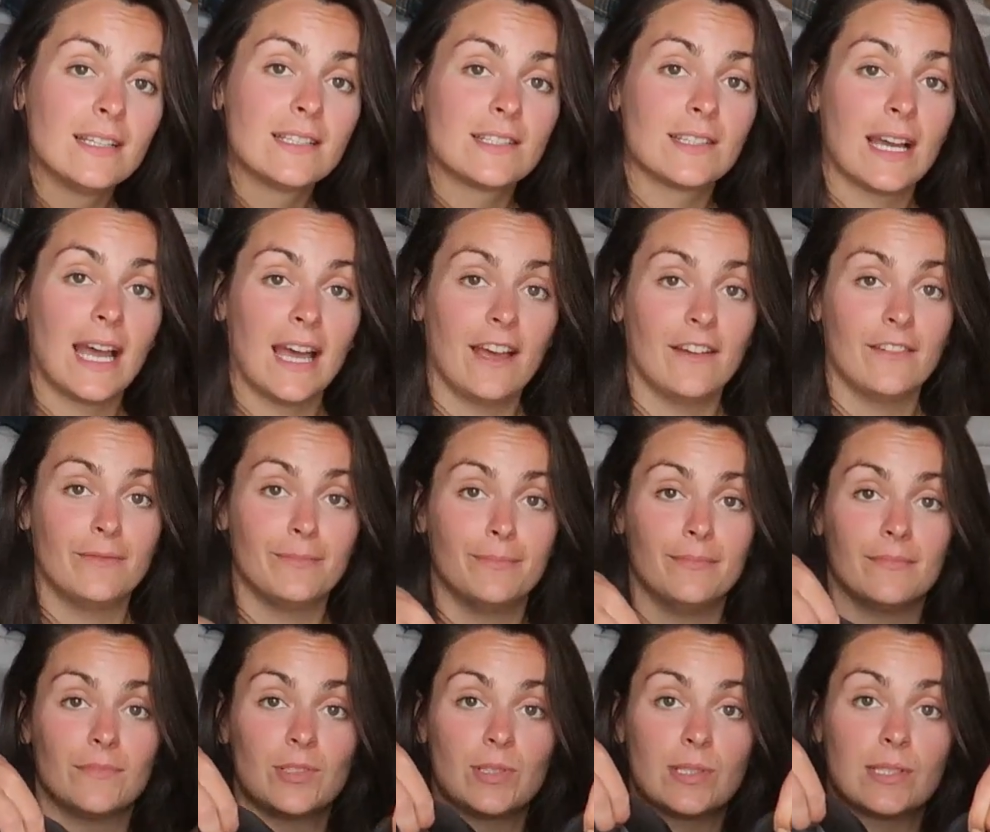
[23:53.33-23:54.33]
So I have
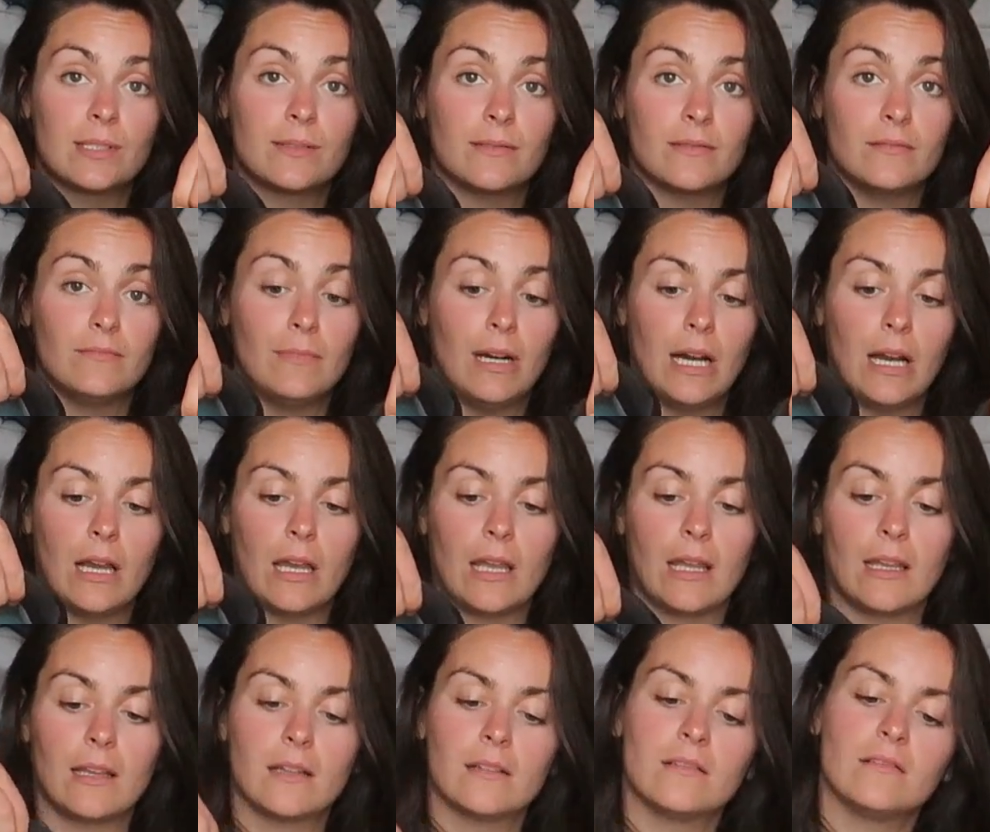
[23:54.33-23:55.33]
just
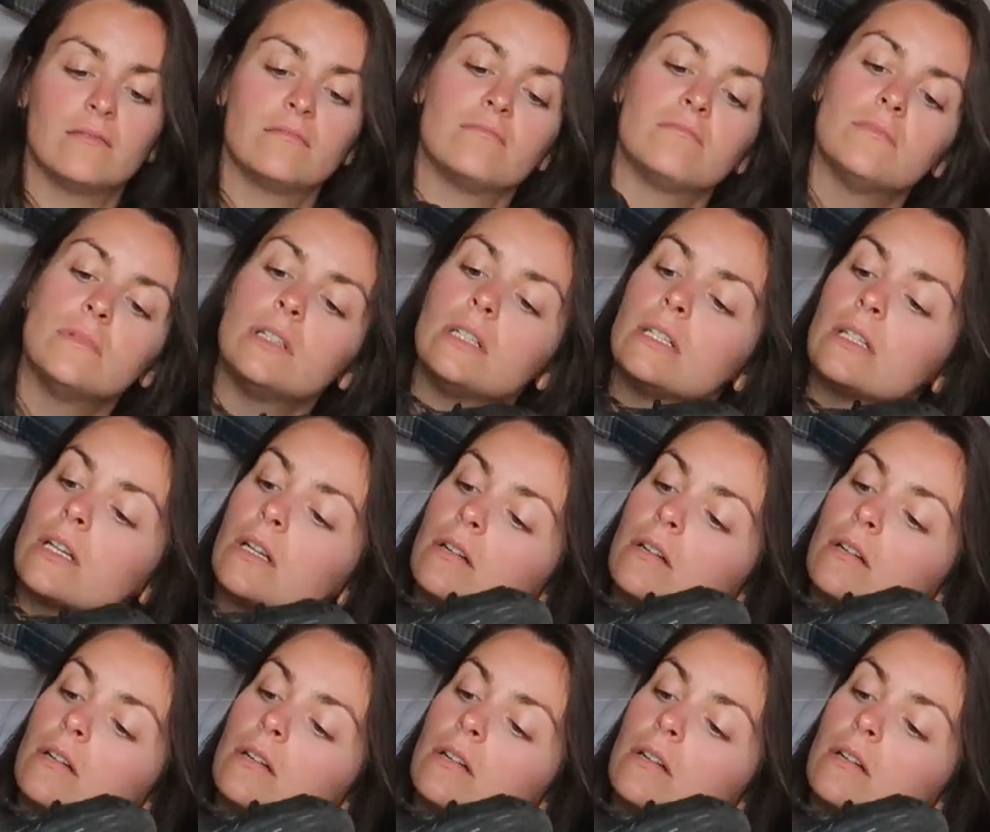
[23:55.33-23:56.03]
my, what are